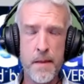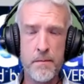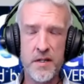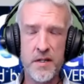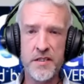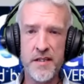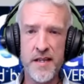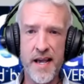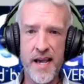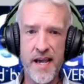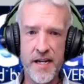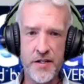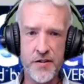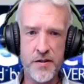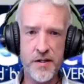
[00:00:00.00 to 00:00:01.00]
much of the
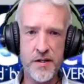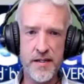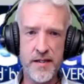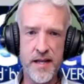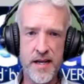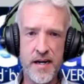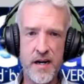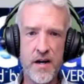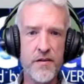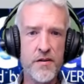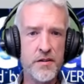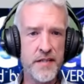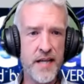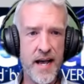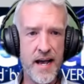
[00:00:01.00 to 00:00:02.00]
hatred that
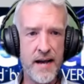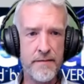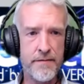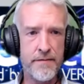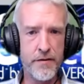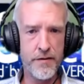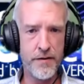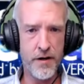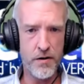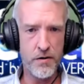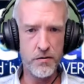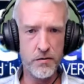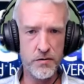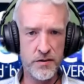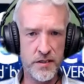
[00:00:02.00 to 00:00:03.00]
others have for
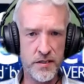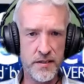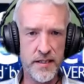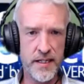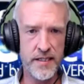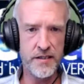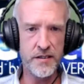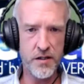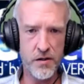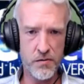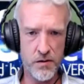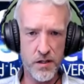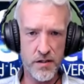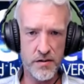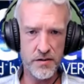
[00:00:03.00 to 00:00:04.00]
those they
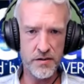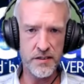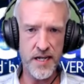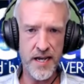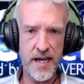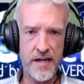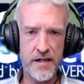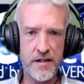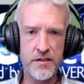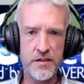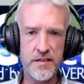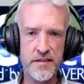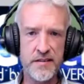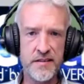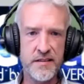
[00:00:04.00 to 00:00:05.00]
don't understand are
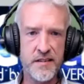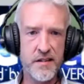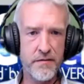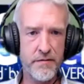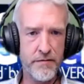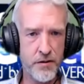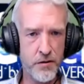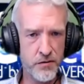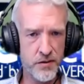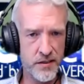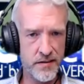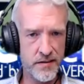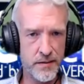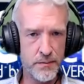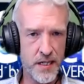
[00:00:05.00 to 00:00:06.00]
just as
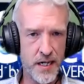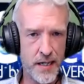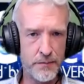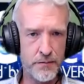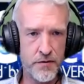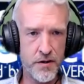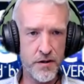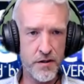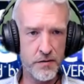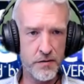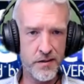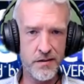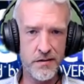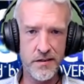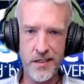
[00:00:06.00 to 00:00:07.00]
confusing sometimes for those
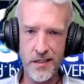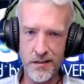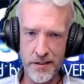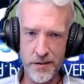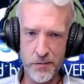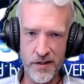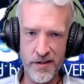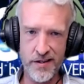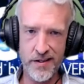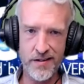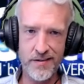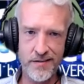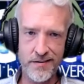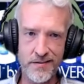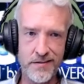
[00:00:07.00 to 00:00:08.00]
that are dealing with it.
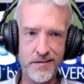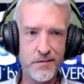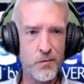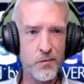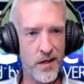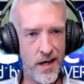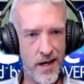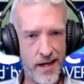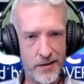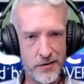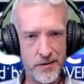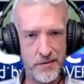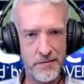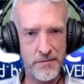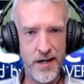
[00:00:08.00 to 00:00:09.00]
It's what I
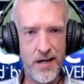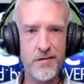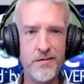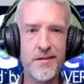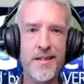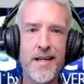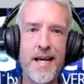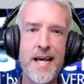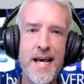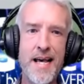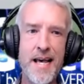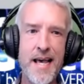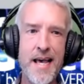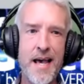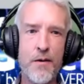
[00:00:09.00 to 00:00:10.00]
actually found.
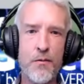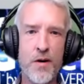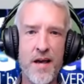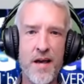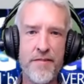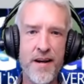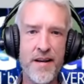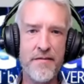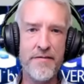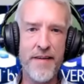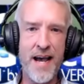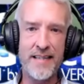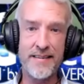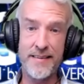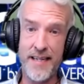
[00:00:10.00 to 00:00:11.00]
And what I find
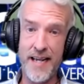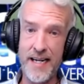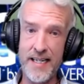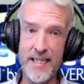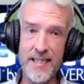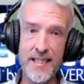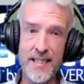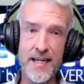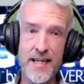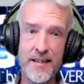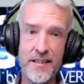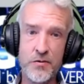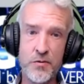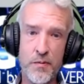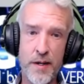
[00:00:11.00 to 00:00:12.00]
fascinating, and
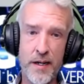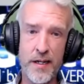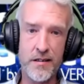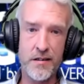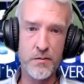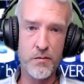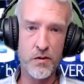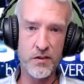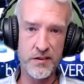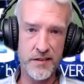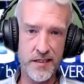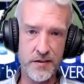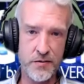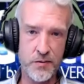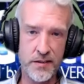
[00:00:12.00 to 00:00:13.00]
this will make a little more
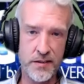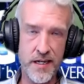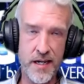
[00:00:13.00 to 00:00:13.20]
sense once